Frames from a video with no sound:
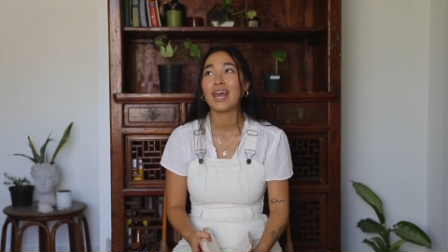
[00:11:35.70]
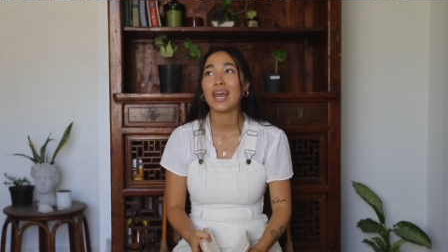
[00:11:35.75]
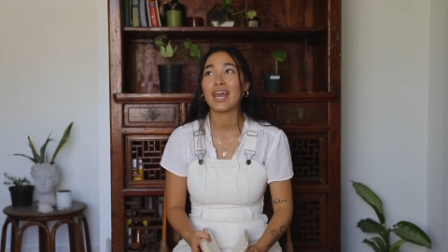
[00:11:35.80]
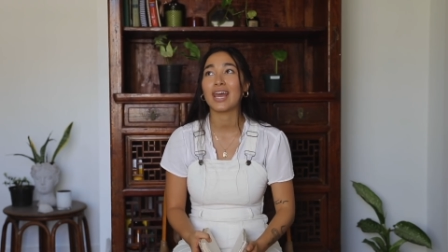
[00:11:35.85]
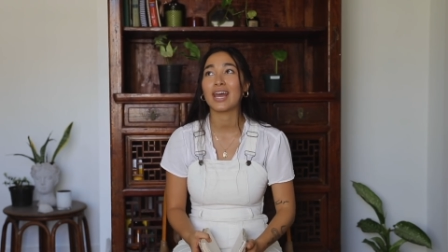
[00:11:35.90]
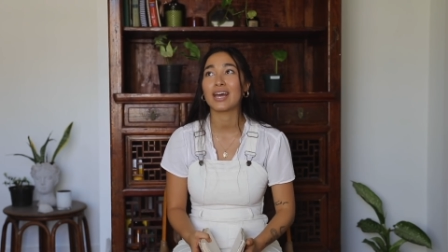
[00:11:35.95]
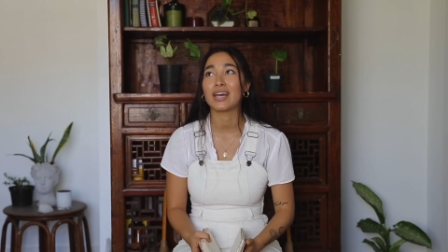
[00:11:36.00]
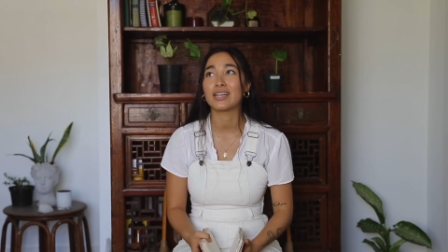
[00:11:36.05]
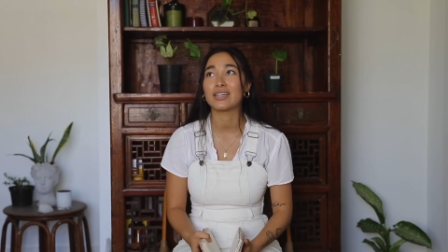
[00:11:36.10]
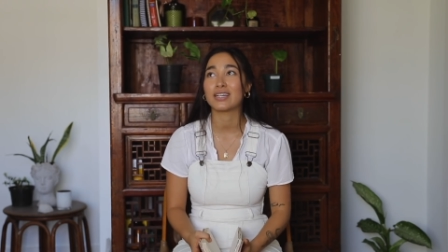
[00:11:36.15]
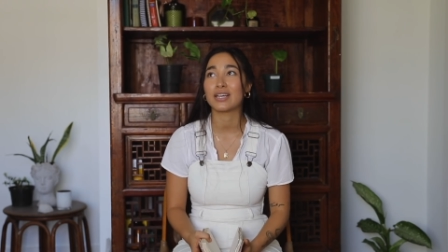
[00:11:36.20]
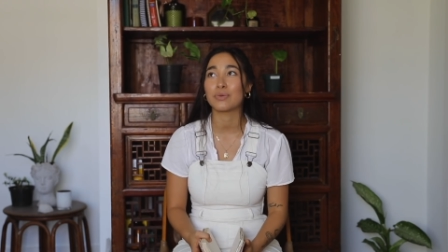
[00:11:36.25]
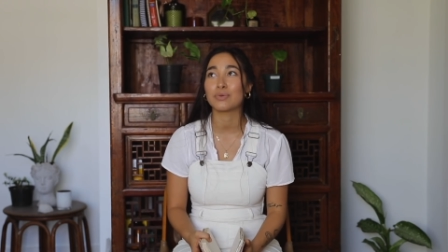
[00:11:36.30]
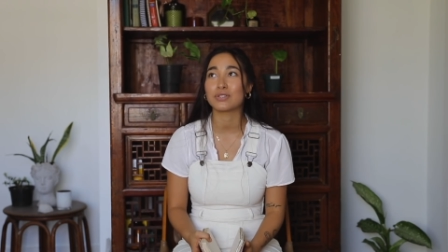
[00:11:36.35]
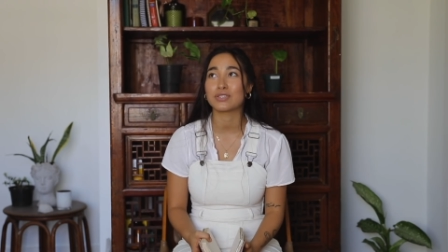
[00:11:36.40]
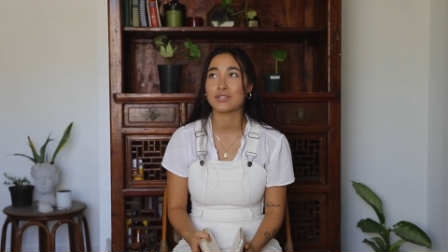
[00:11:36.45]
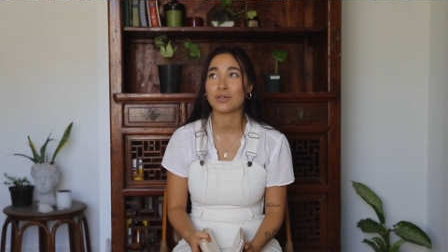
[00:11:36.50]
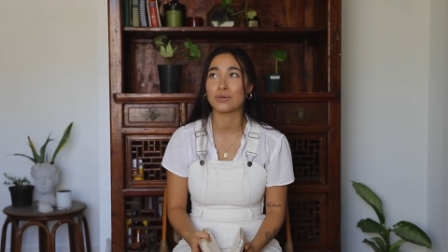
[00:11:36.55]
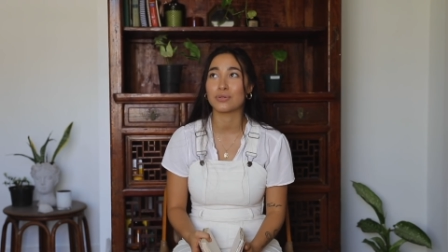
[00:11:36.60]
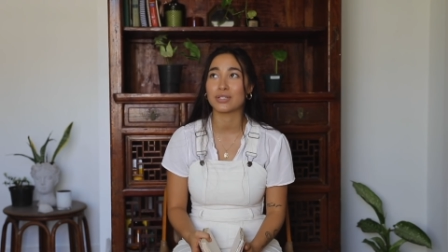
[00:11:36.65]
and it
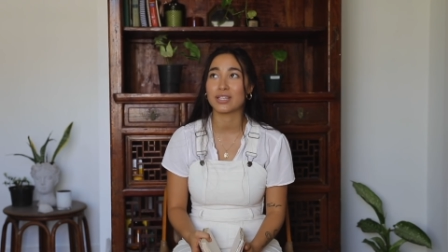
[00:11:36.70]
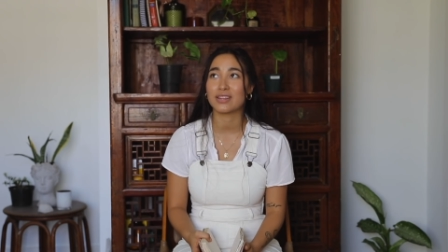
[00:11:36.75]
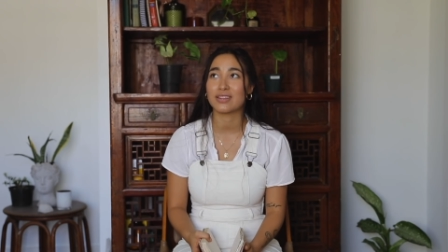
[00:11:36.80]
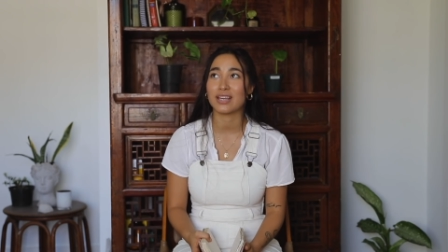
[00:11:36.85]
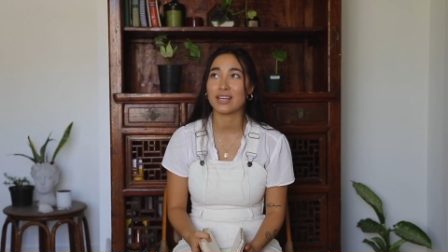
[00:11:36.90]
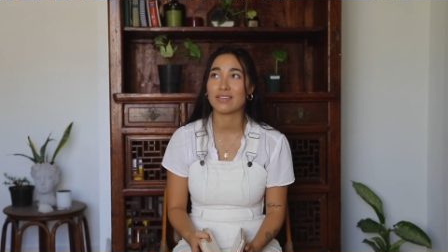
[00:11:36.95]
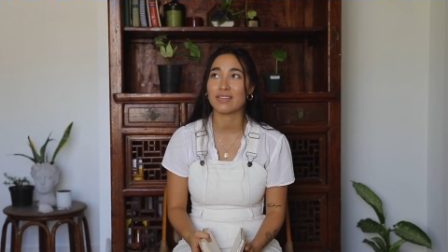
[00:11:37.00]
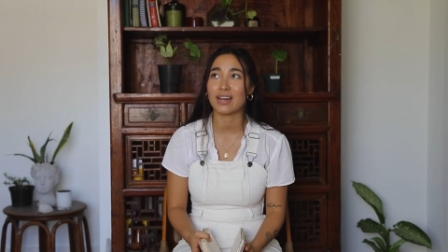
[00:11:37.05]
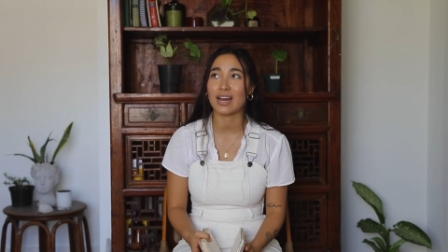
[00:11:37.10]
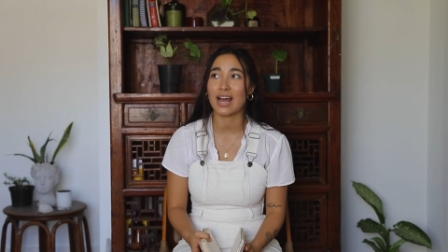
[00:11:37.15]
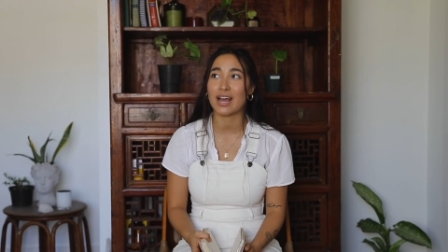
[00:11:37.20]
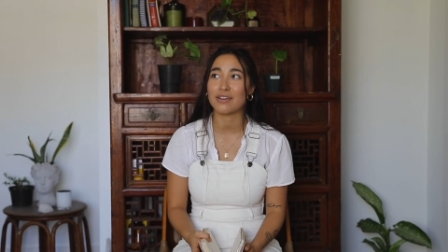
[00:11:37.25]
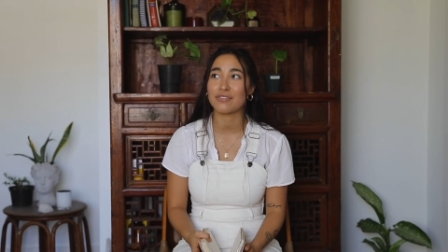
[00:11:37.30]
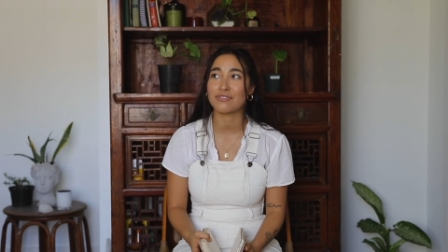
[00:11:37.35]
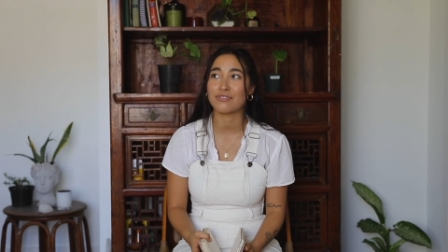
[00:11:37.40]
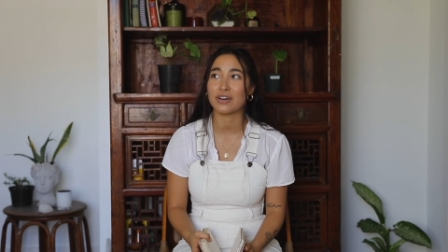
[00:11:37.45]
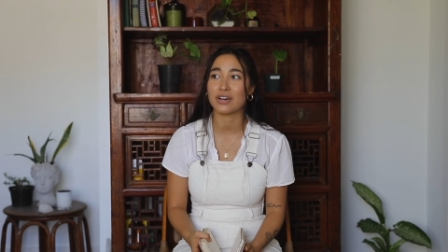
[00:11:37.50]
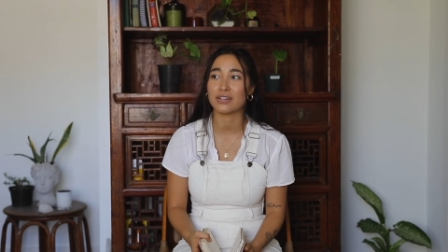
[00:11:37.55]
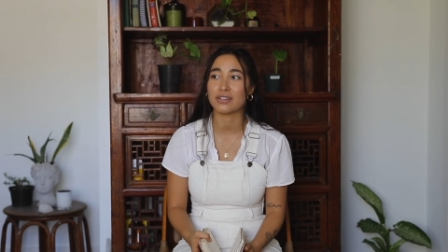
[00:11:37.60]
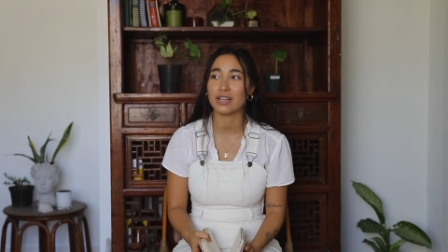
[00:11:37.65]
was the only thing that I
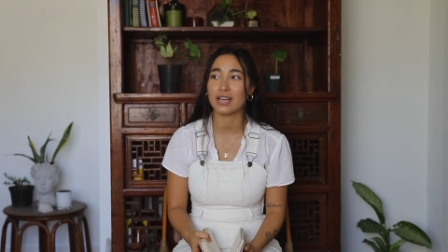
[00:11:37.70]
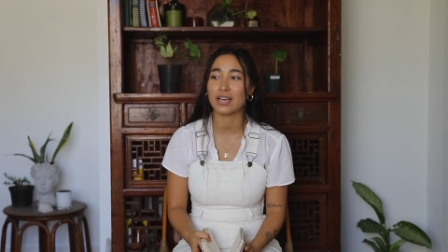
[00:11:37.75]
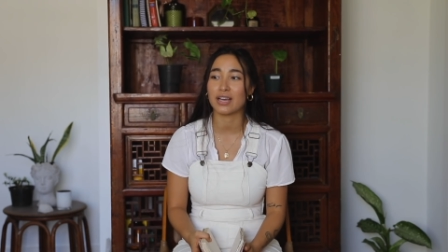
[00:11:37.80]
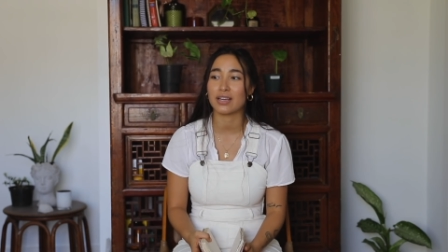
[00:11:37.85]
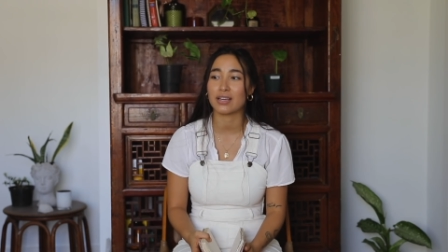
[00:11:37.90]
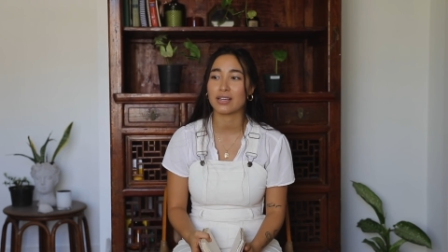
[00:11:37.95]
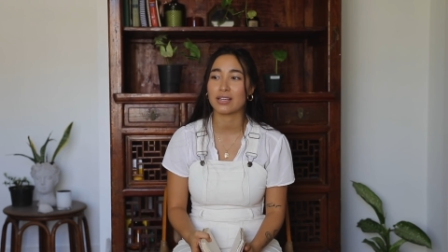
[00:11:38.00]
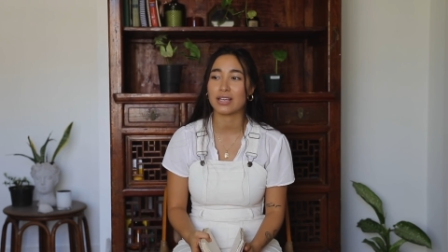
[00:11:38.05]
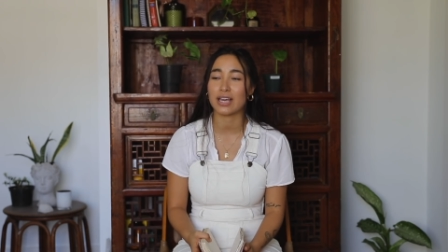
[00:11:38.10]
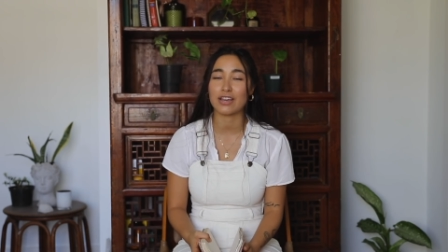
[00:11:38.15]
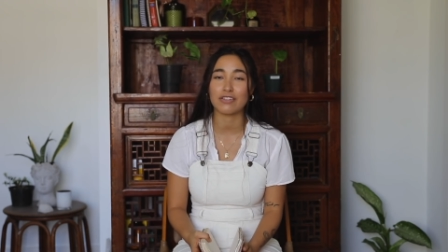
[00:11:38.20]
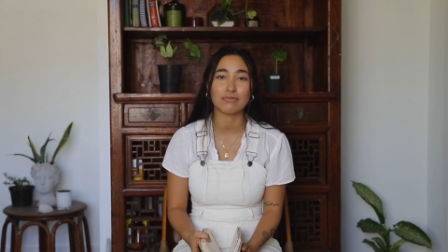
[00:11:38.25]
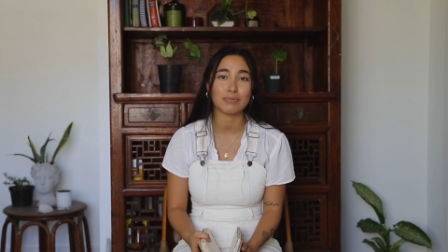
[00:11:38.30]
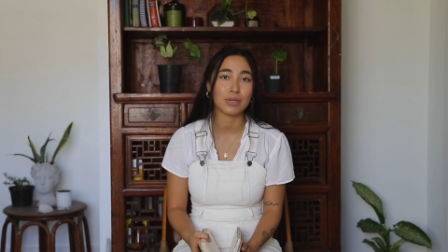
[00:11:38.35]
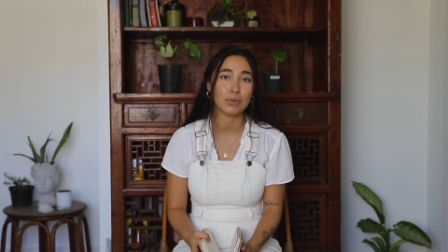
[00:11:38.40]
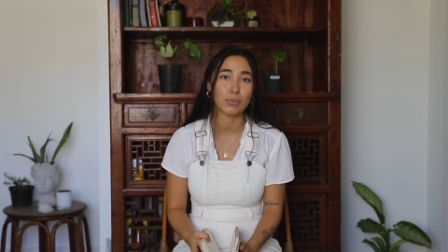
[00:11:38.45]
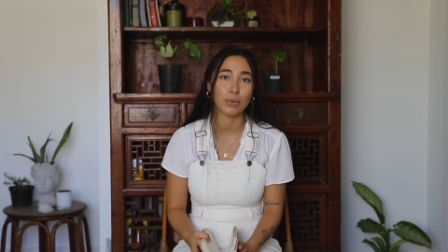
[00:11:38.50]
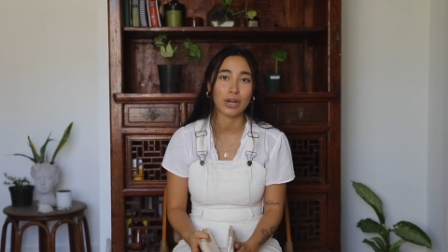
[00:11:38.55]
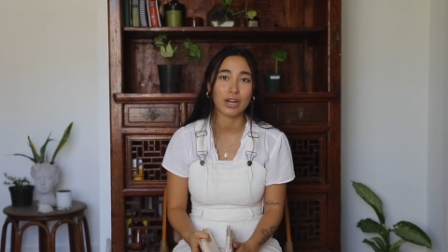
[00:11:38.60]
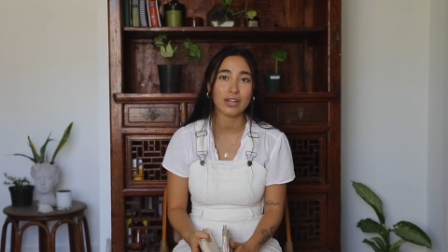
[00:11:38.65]
felt like gave
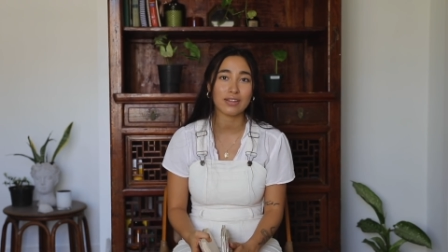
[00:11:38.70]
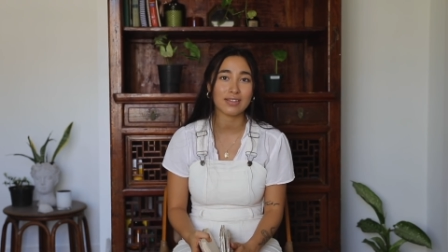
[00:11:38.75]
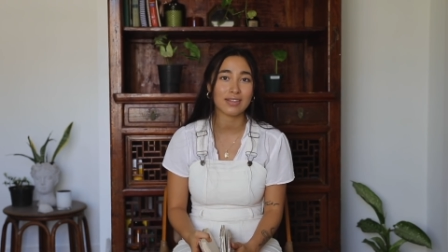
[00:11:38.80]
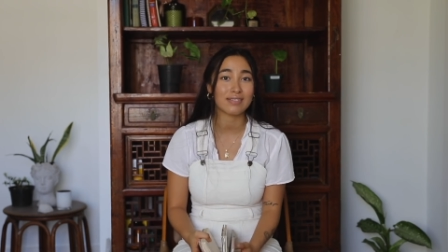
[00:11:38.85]
me worth,